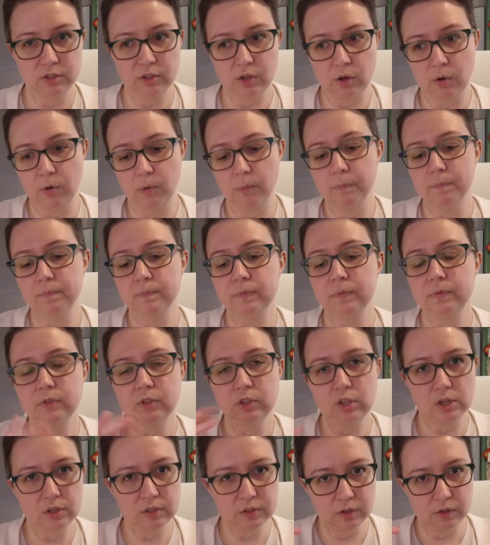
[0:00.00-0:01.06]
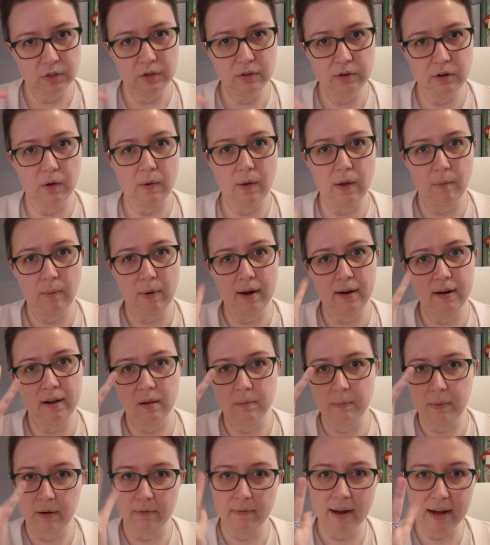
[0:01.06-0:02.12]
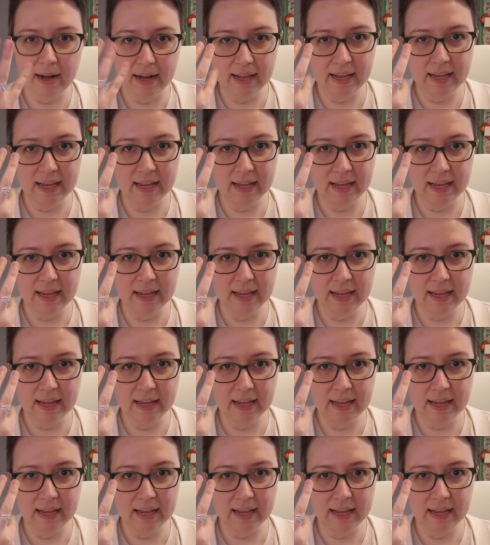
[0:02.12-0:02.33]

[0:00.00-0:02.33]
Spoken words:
So just so you know, I wear it on my right